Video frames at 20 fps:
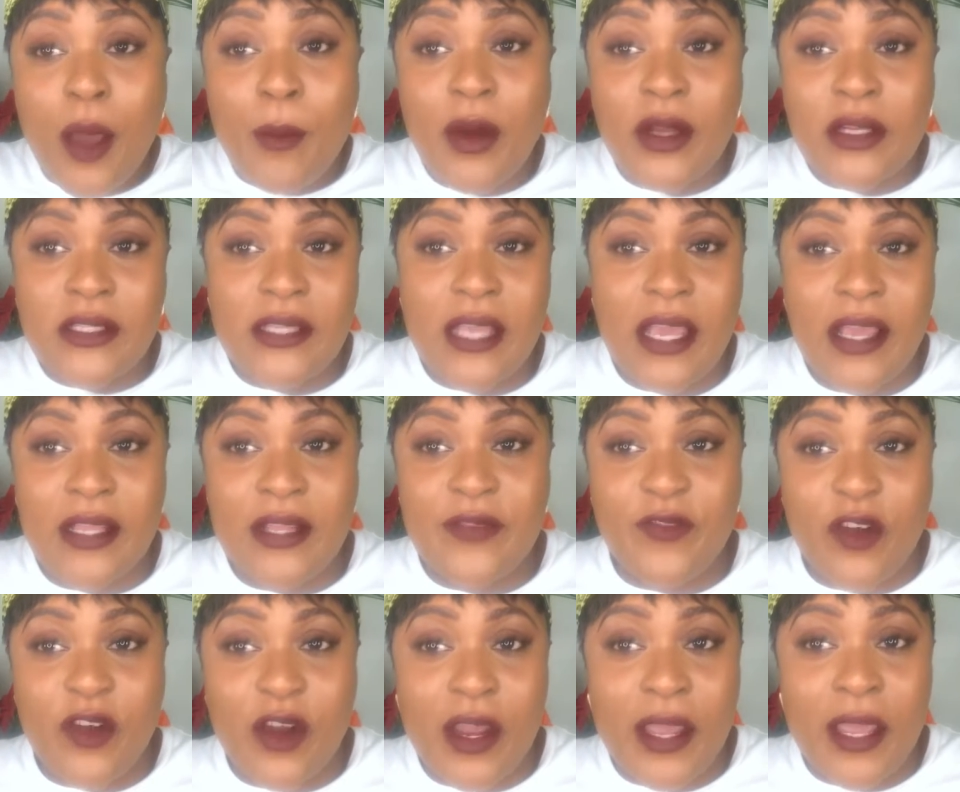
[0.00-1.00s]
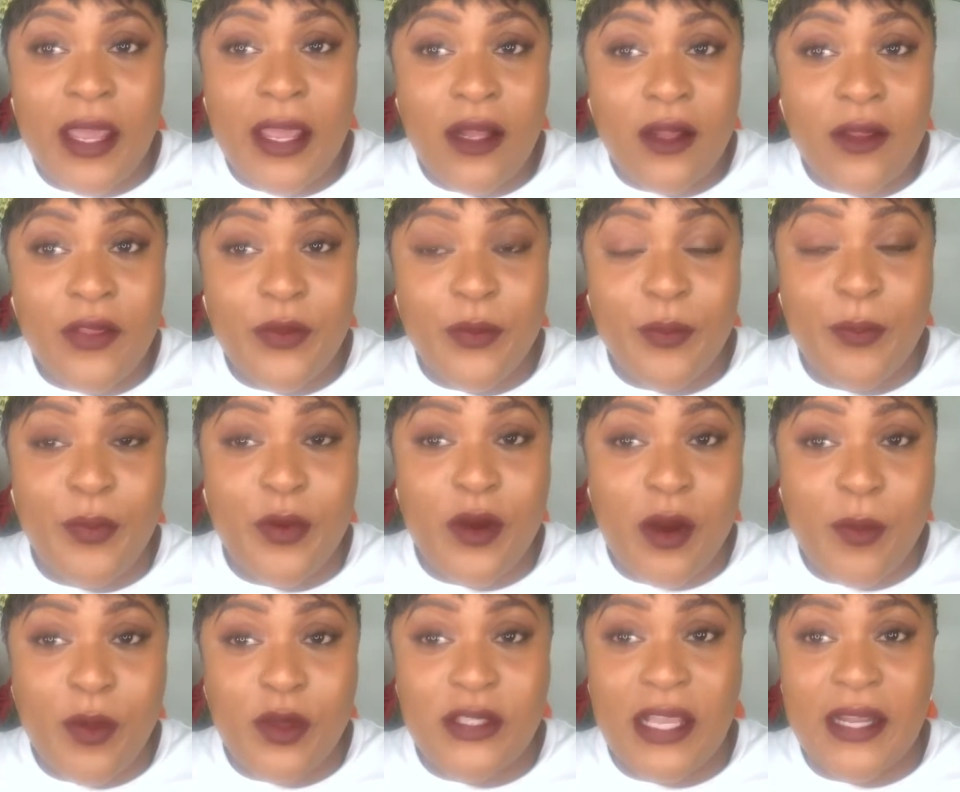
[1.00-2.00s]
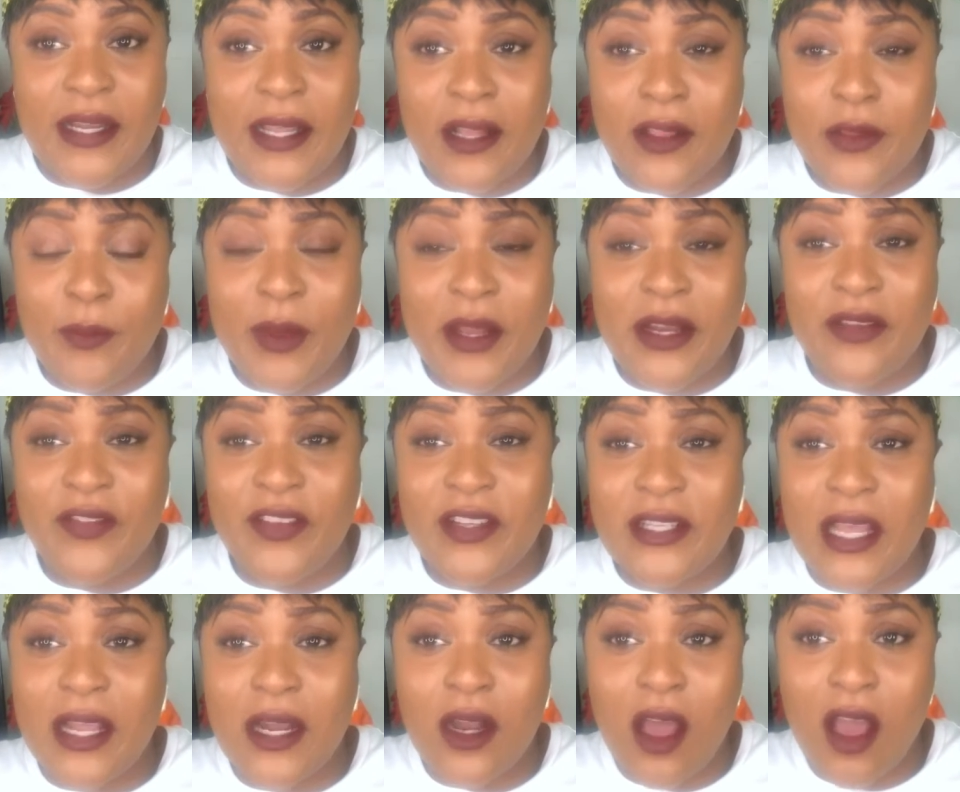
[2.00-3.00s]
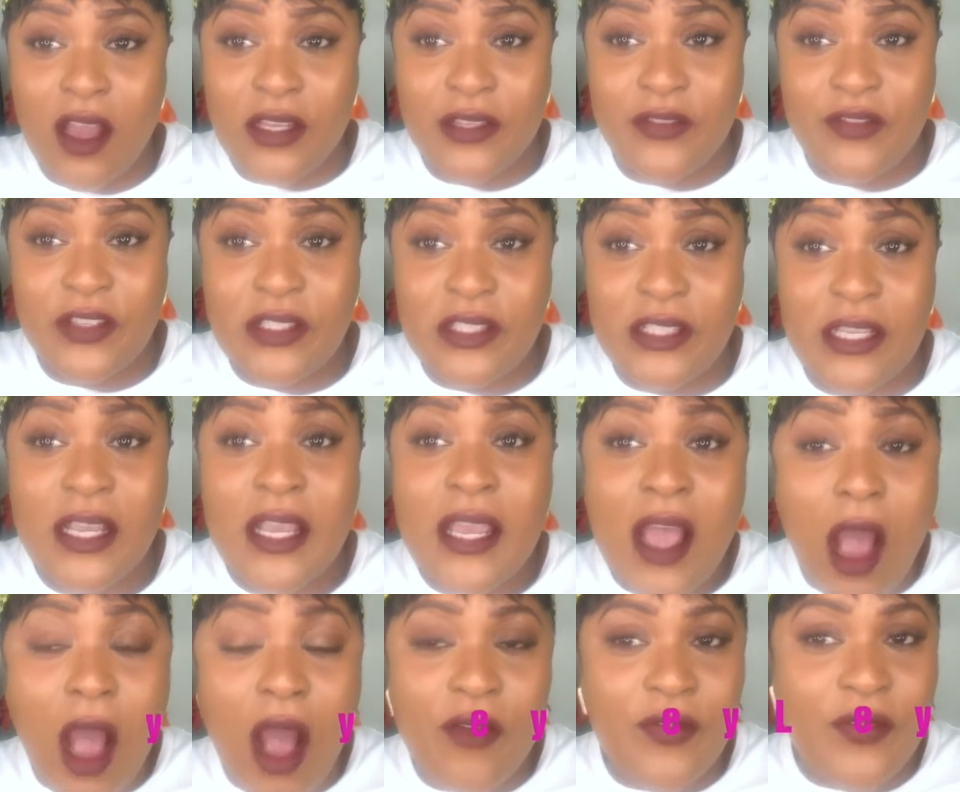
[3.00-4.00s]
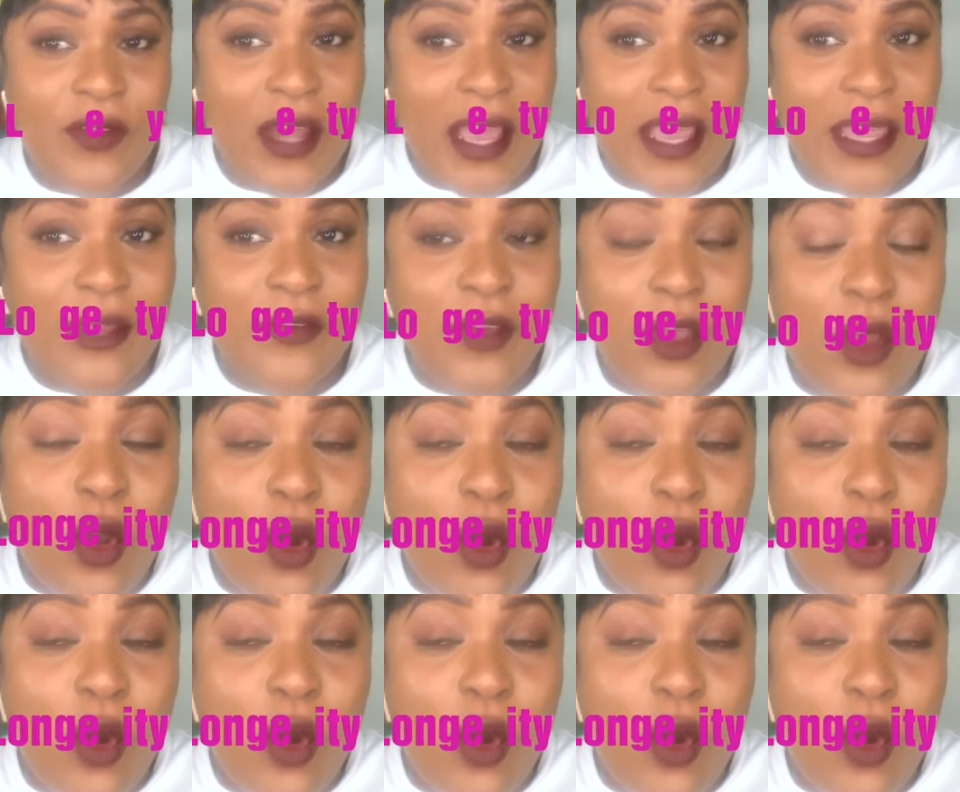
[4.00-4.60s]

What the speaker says: But yeah, for health purpose and health benefit and longevity of life,